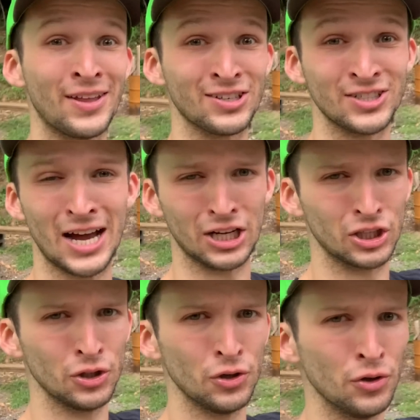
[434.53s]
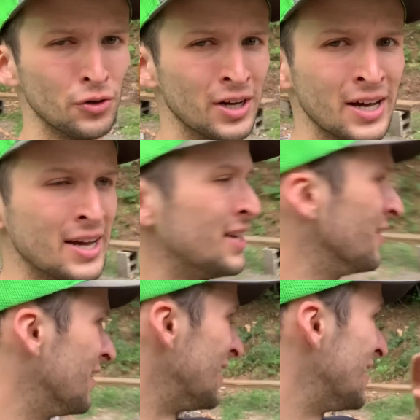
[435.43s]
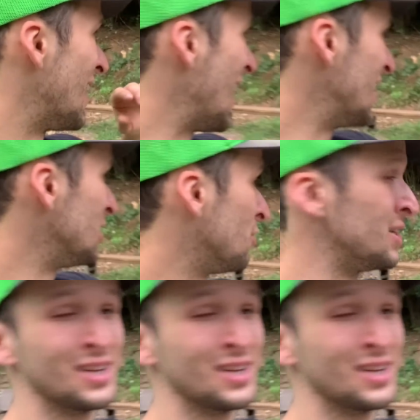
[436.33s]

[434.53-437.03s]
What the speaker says: does not include the head unit,